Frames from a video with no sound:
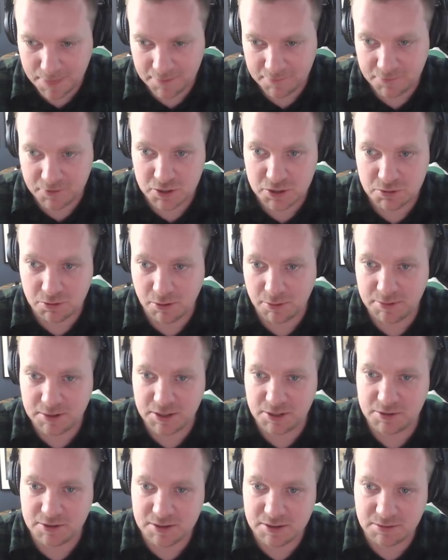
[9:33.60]
First, what we
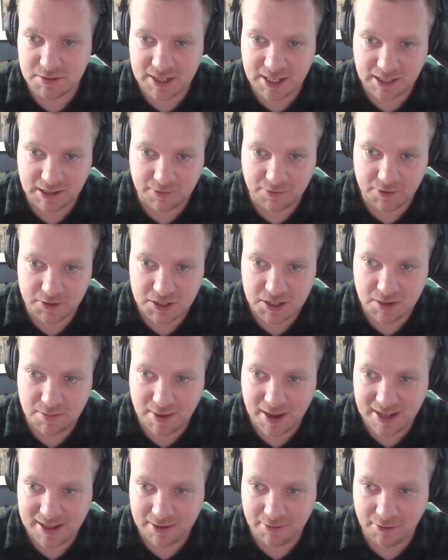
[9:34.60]
do is we take the first
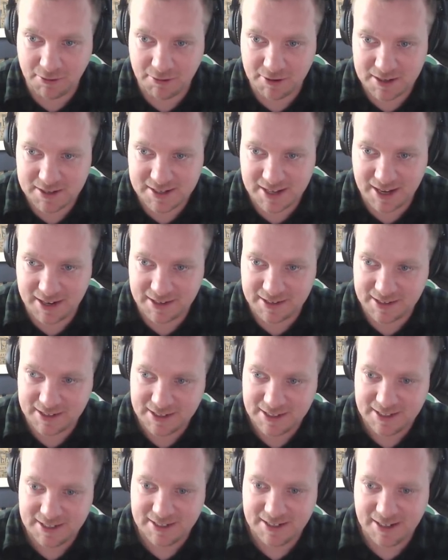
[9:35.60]
command that we want to send,
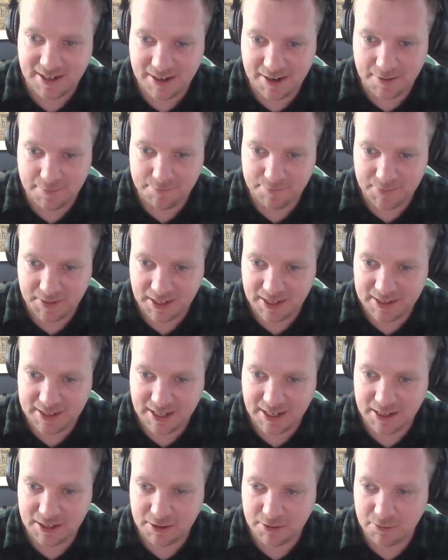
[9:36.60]
and
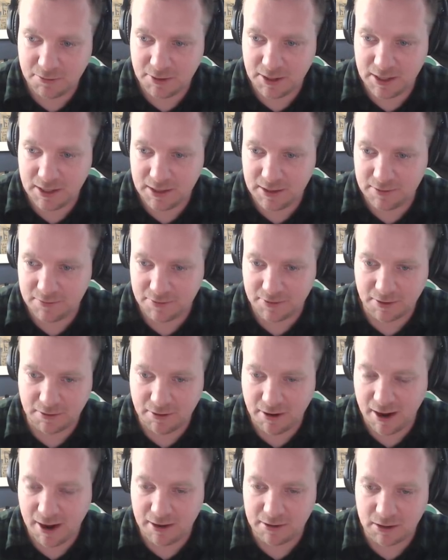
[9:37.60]
then we
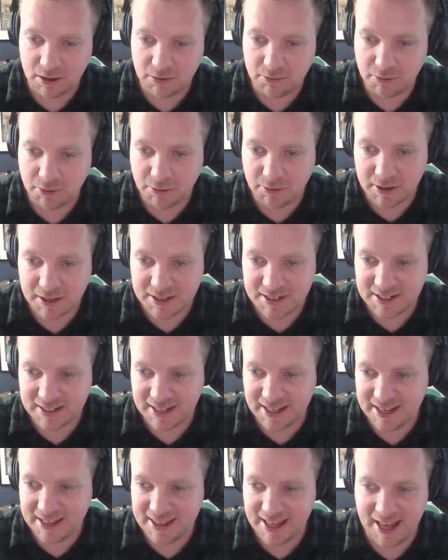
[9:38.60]
figure out how long we want to
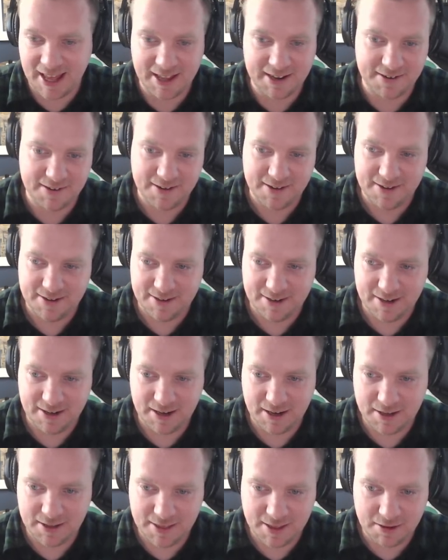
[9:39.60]
delay that.
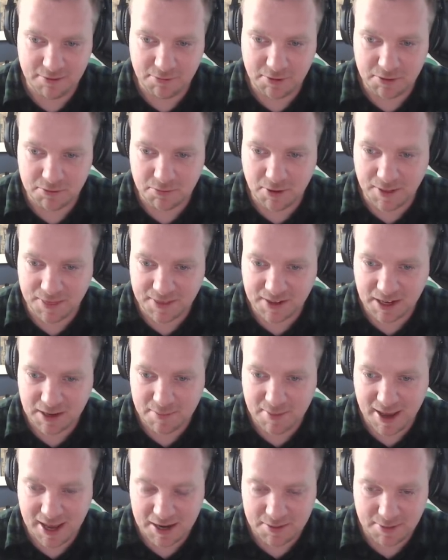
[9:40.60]
Then we run the
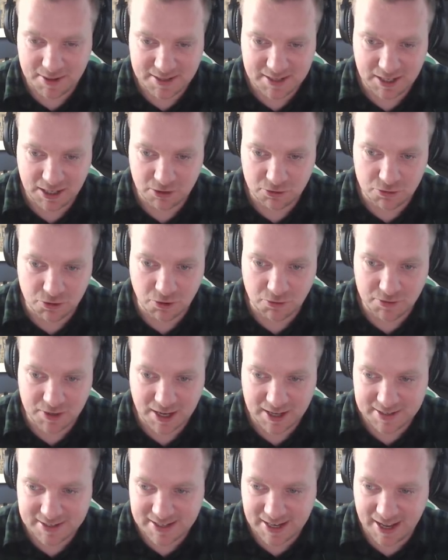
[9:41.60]
command by saying
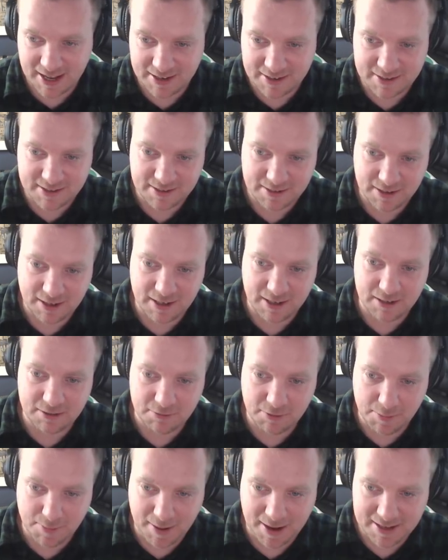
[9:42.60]
drone.send.
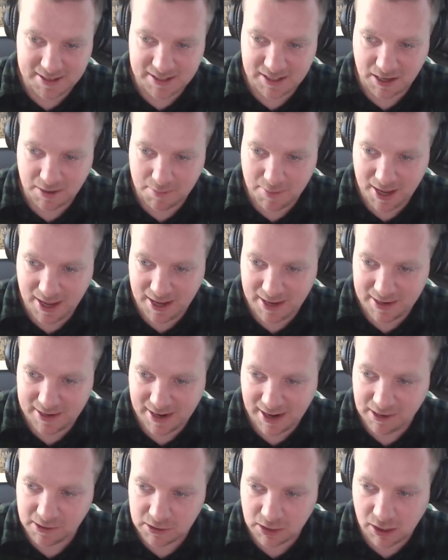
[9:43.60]
We pass the command,
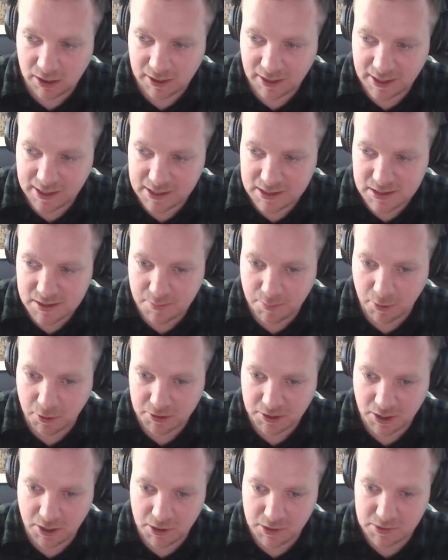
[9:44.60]
how long it is, the
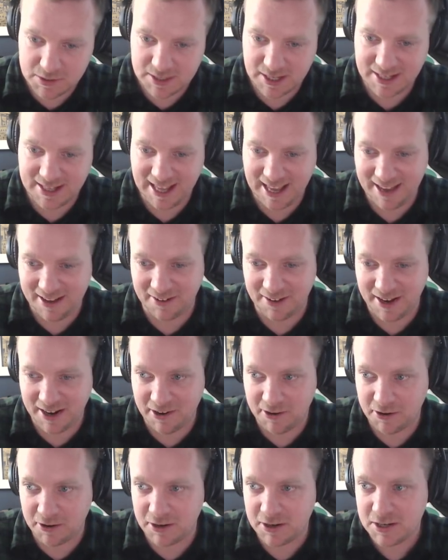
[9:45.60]
port, the host, and the handle
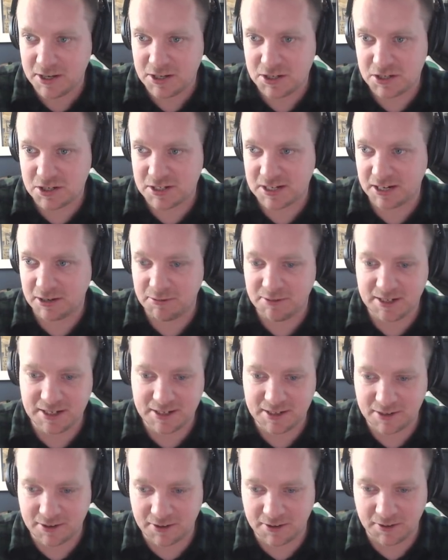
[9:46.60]
error, just like we
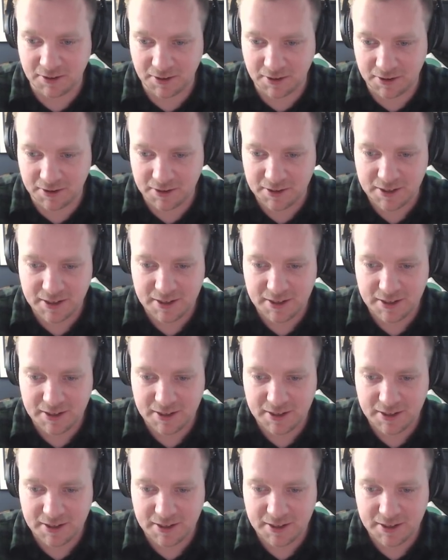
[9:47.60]
did earlier.